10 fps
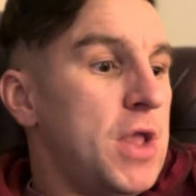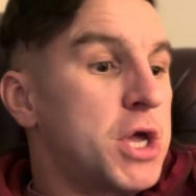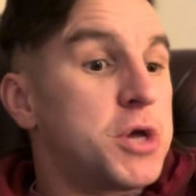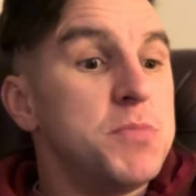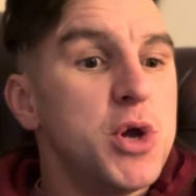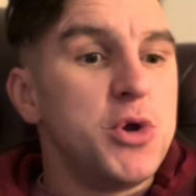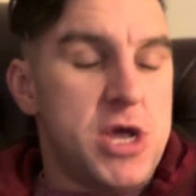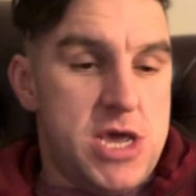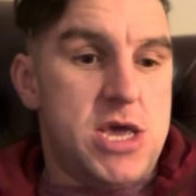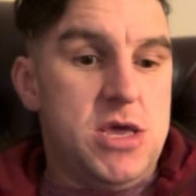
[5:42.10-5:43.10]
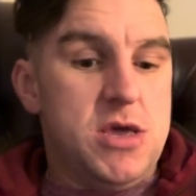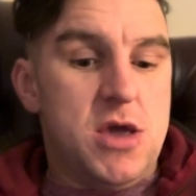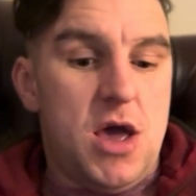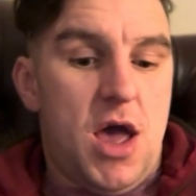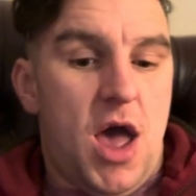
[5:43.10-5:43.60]

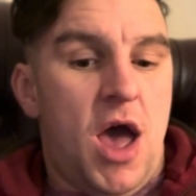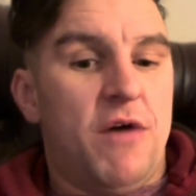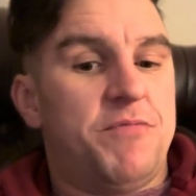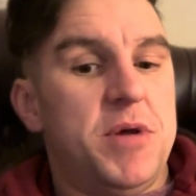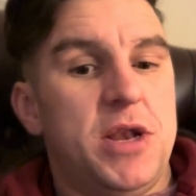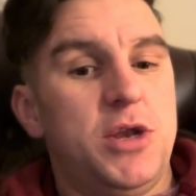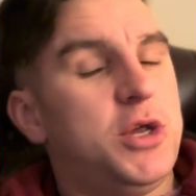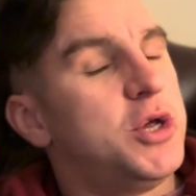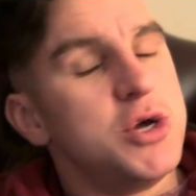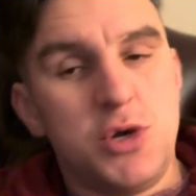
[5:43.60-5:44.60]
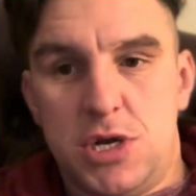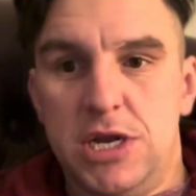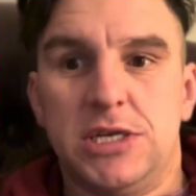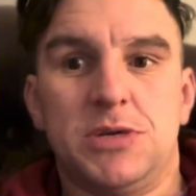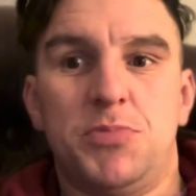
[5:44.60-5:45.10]
community have been
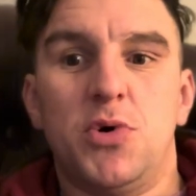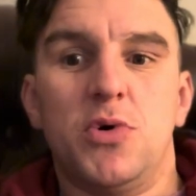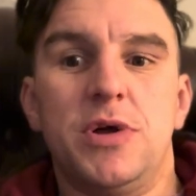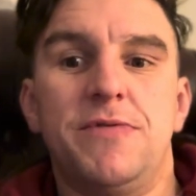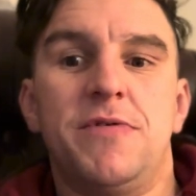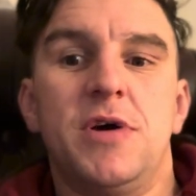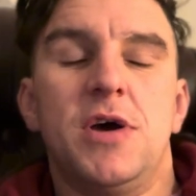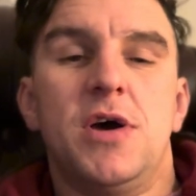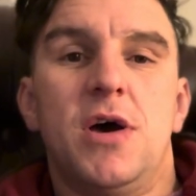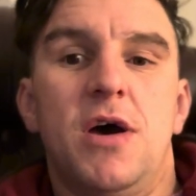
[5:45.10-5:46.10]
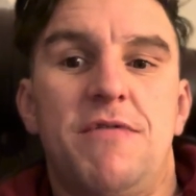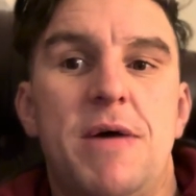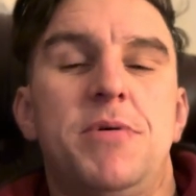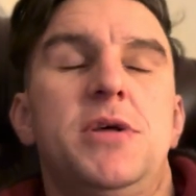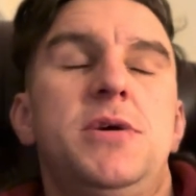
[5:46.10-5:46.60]
hugely supportive of
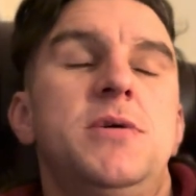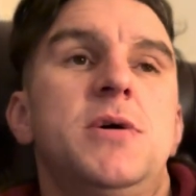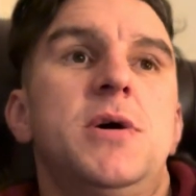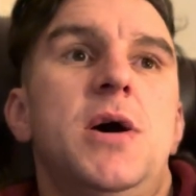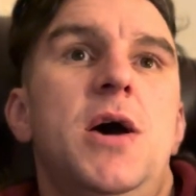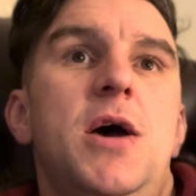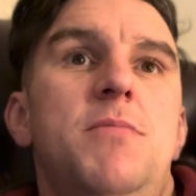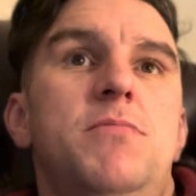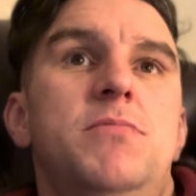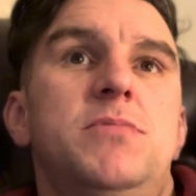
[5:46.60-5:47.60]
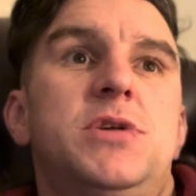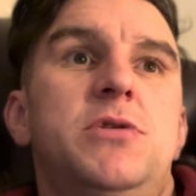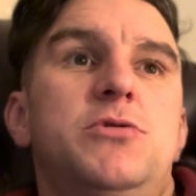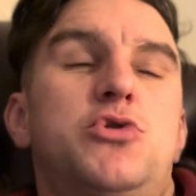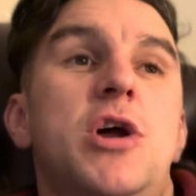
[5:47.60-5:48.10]
Ebony. So
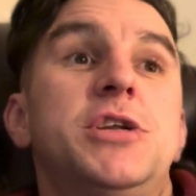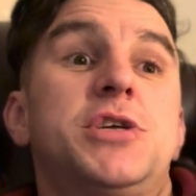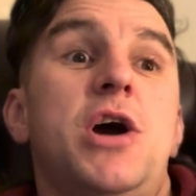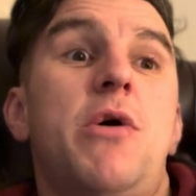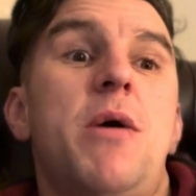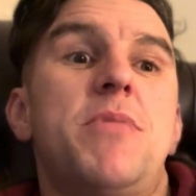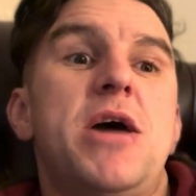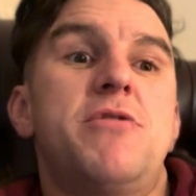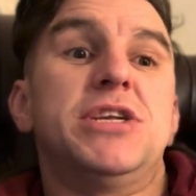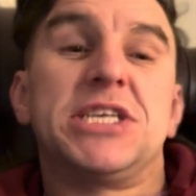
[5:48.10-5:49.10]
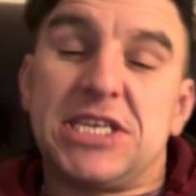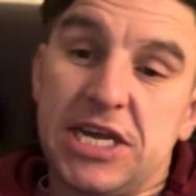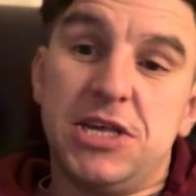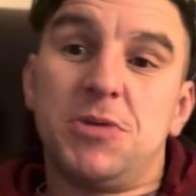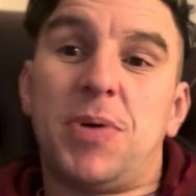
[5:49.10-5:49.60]
it was great to go up there and
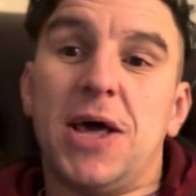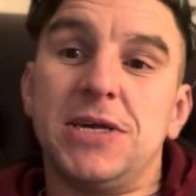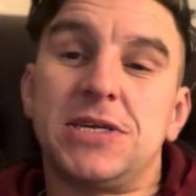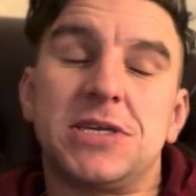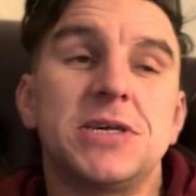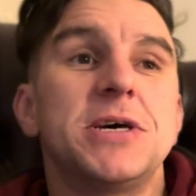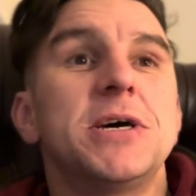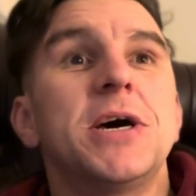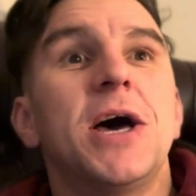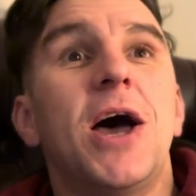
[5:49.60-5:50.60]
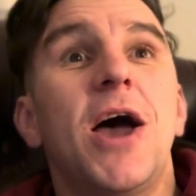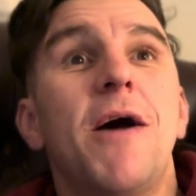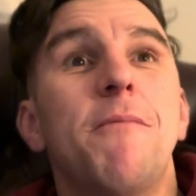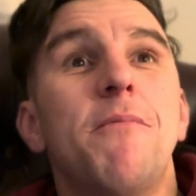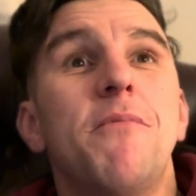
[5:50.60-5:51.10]
see the place.
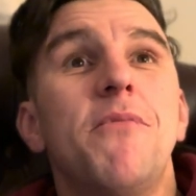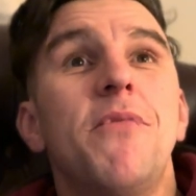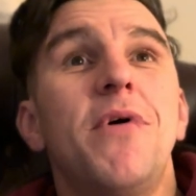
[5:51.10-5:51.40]
When